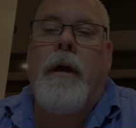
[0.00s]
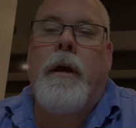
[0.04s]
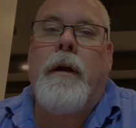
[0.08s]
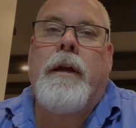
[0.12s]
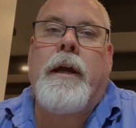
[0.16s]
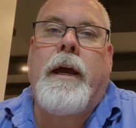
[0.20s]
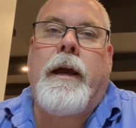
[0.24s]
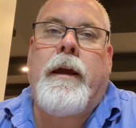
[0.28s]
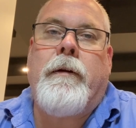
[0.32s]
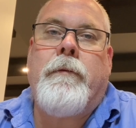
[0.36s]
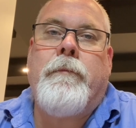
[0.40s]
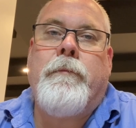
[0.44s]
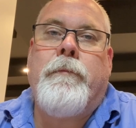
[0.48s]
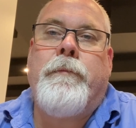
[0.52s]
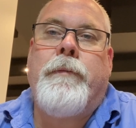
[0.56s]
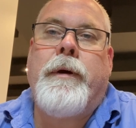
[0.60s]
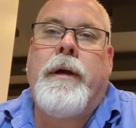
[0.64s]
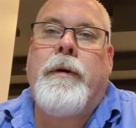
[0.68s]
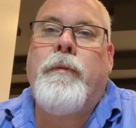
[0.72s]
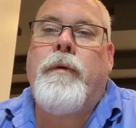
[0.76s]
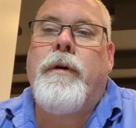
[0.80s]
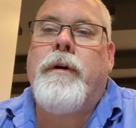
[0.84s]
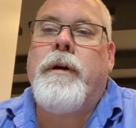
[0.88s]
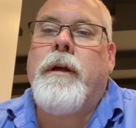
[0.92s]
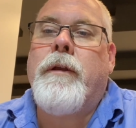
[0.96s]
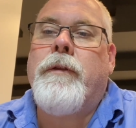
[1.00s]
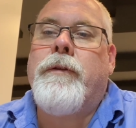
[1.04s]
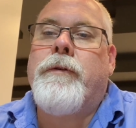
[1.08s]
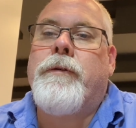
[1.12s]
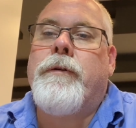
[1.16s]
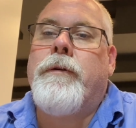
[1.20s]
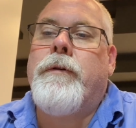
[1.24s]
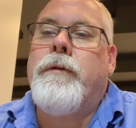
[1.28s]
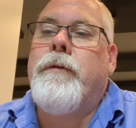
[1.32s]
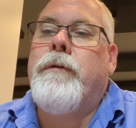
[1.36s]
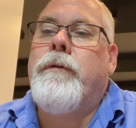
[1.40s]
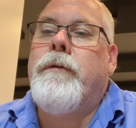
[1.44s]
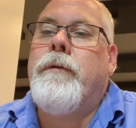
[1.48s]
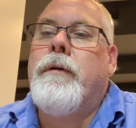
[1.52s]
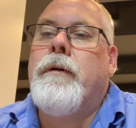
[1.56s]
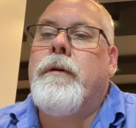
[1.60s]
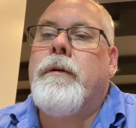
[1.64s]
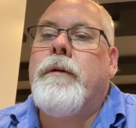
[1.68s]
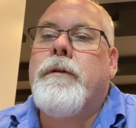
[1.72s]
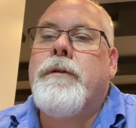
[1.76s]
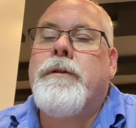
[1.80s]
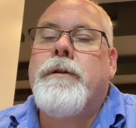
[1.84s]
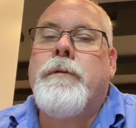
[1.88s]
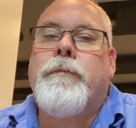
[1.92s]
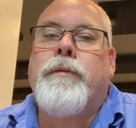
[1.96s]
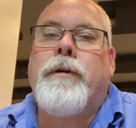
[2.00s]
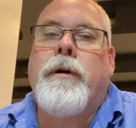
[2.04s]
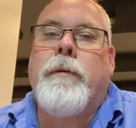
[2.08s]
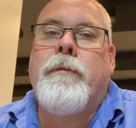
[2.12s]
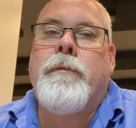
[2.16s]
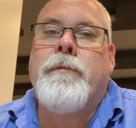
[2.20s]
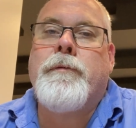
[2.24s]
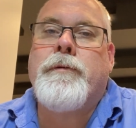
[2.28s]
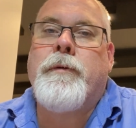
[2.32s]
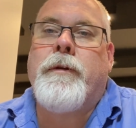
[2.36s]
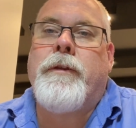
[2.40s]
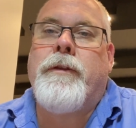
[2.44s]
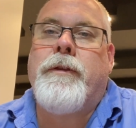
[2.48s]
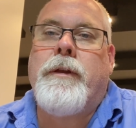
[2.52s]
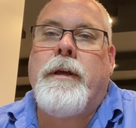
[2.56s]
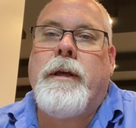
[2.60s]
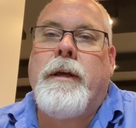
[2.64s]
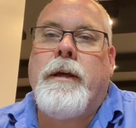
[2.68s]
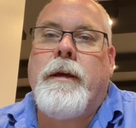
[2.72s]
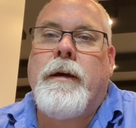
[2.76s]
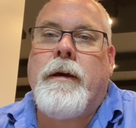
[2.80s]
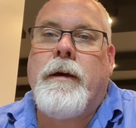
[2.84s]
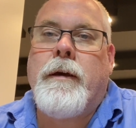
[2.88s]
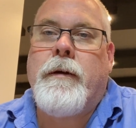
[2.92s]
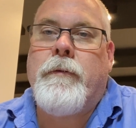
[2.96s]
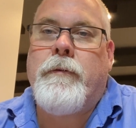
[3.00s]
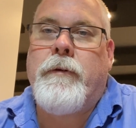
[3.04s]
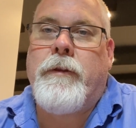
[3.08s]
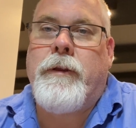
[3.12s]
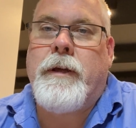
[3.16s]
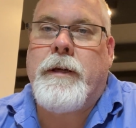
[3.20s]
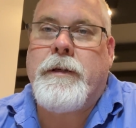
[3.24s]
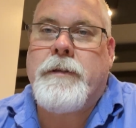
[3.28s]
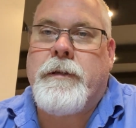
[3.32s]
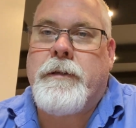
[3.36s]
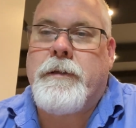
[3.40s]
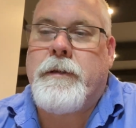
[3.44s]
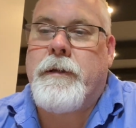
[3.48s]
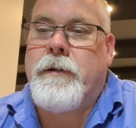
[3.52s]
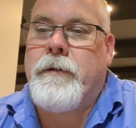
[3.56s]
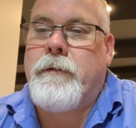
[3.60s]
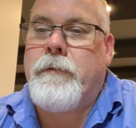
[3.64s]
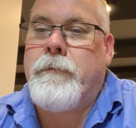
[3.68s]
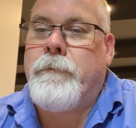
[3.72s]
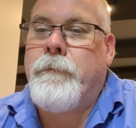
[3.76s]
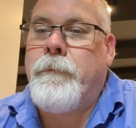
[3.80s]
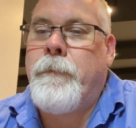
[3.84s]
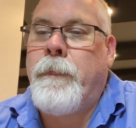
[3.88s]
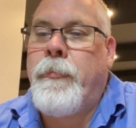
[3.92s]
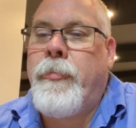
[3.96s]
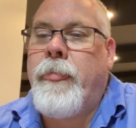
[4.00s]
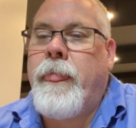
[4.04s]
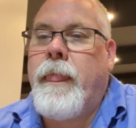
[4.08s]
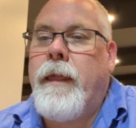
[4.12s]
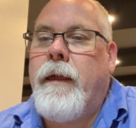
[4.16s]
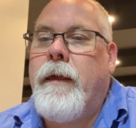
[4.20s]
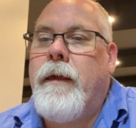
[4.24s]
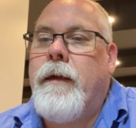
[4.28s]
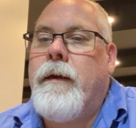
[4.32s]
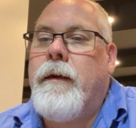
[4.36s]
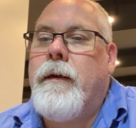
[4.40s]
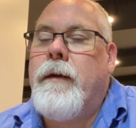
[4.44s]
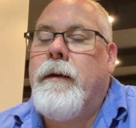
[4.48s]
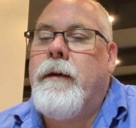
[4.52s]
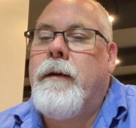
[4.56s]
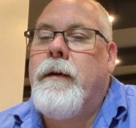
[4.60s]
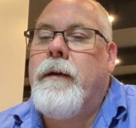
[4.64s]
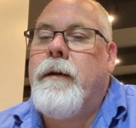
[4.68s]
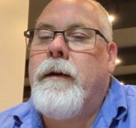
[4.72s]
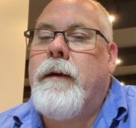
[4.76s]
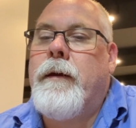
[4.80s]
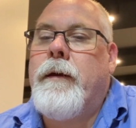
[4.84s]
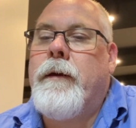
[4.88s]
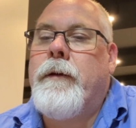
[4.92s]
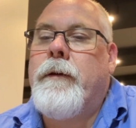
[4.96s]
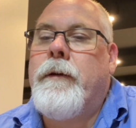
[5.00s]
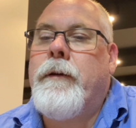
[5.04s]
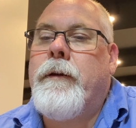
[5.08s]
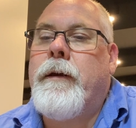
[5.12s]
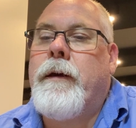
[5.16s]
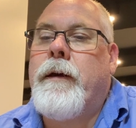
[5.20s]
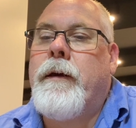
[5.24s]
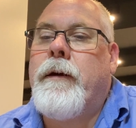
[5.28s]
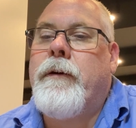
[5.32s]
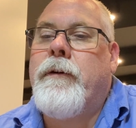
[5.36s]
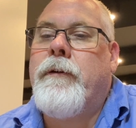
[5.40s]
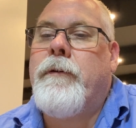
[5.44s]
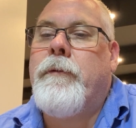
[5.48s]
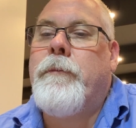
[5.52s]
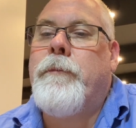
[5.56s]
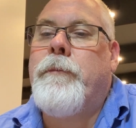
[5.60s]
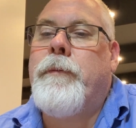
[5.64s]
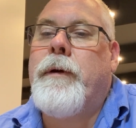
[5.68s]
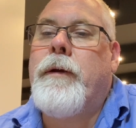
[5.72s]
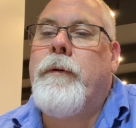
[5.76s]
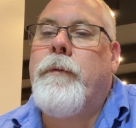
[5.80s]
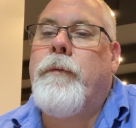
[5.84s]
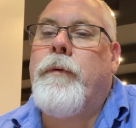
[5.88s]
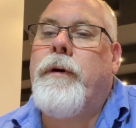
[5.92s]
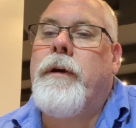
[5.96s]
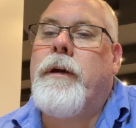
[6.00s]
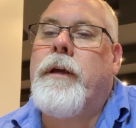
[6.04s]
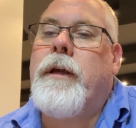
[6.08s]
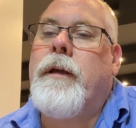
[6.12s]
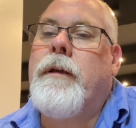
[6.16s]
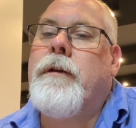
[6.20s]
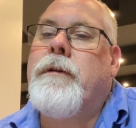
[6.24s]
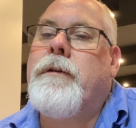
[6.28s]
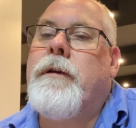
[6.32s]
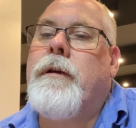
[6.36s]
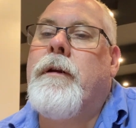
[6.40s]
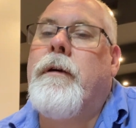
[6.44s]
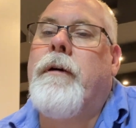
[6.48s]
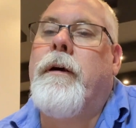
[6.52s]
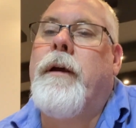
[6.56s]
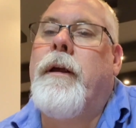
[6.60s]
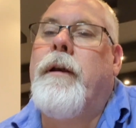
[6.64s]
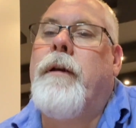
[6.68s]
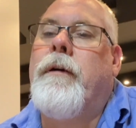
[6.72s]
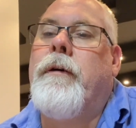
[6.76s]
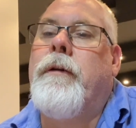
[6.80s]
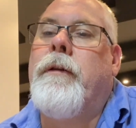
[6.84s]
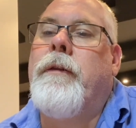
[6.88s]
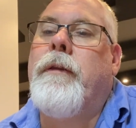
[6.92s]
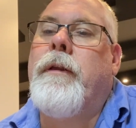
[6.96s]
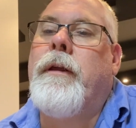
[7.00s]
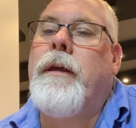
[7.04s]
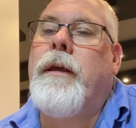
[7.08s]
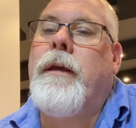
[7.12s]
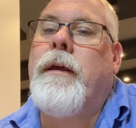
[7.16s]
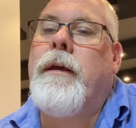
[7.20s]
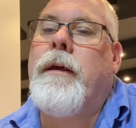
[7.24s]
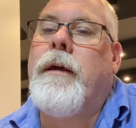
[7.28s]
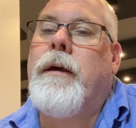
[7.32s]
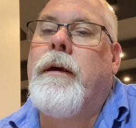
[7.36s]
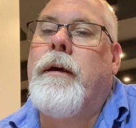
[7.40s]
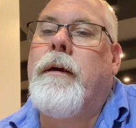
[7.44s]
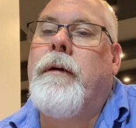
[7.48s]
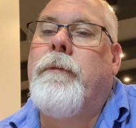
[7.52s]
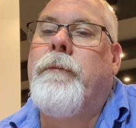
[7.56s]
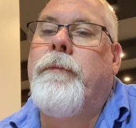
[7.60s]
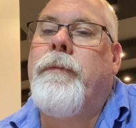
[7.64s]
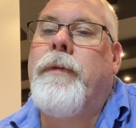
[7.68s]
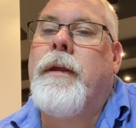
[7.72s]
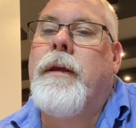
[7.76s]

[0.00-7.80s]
Okay, been working through some problems with the SSL, and been working tonight on the